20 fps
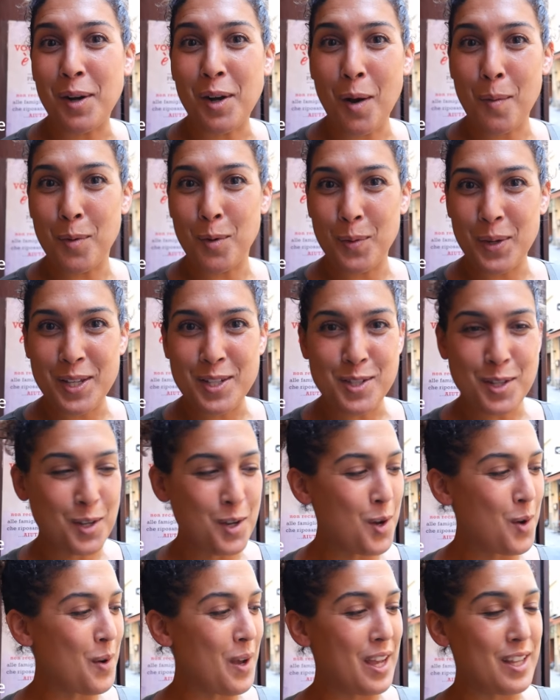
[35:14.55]
a couple weeks
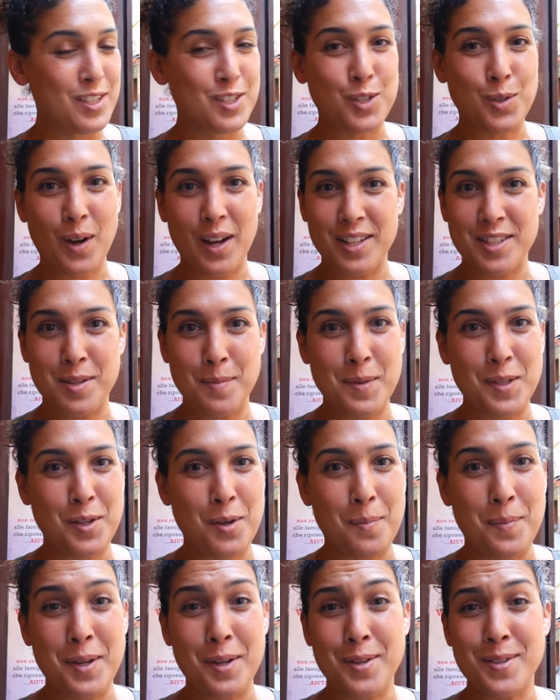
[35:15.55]
ago and tried some of
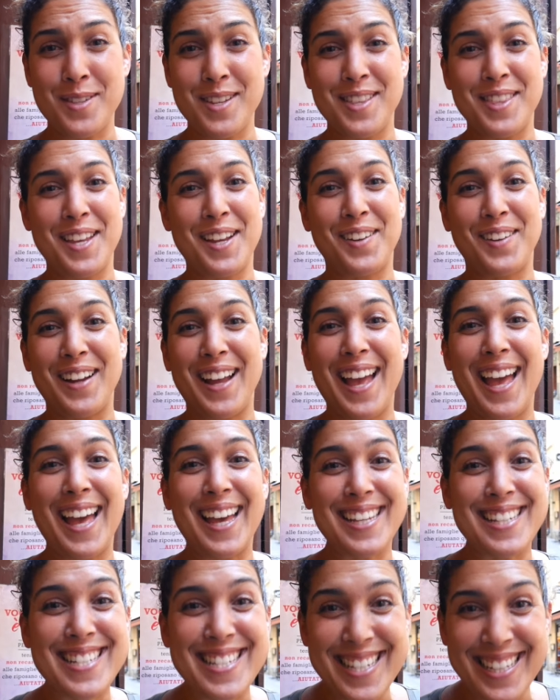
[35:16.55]
their beers, and they are
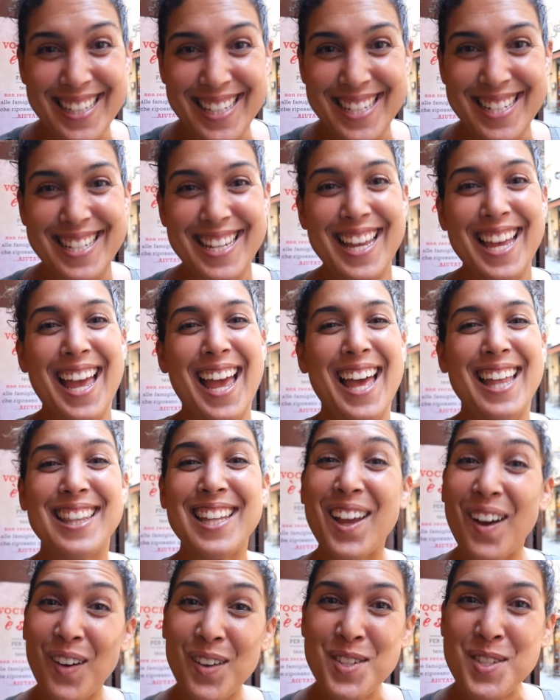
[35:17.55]
excellent.
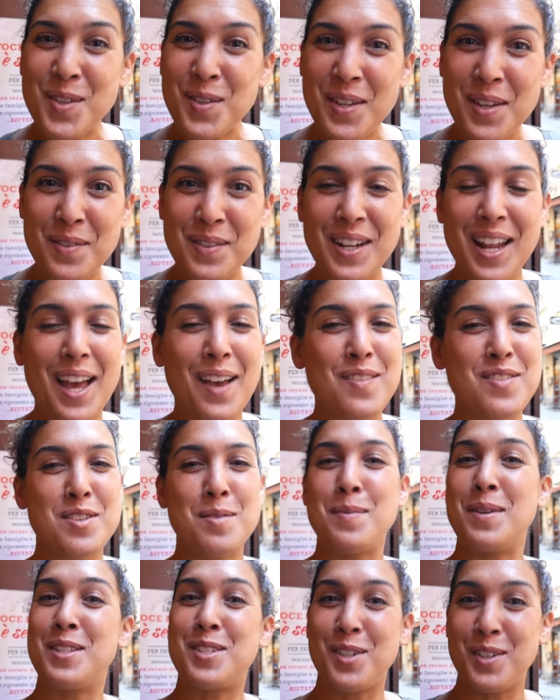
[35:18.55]
And they also even have
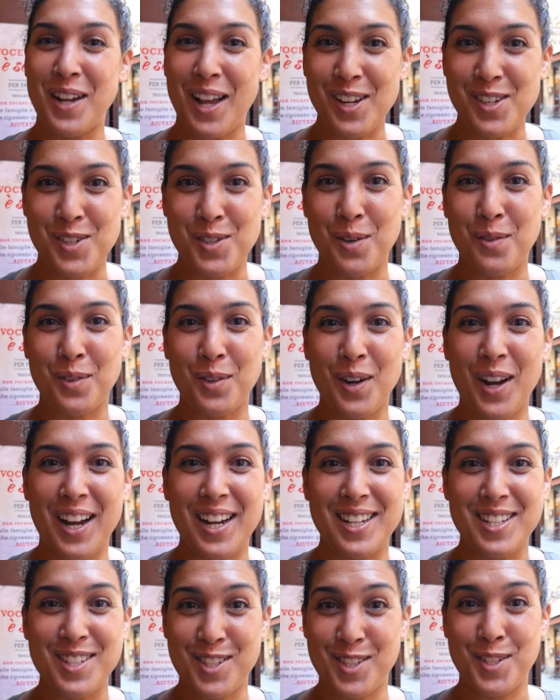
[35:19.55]
some international
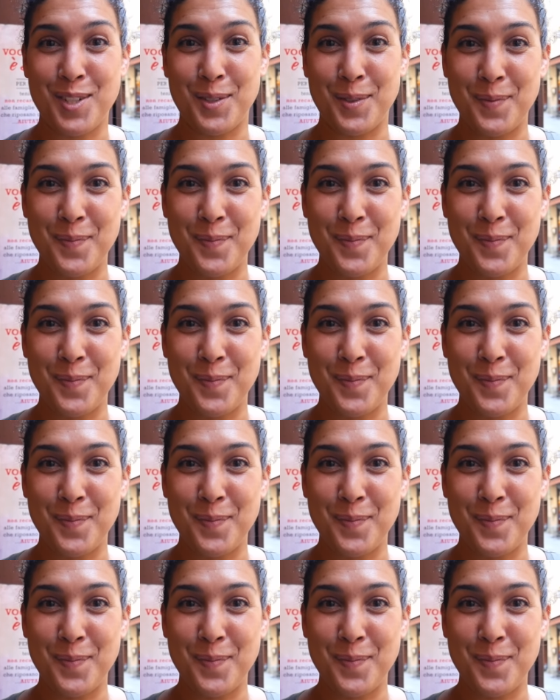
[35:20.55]
varieties too.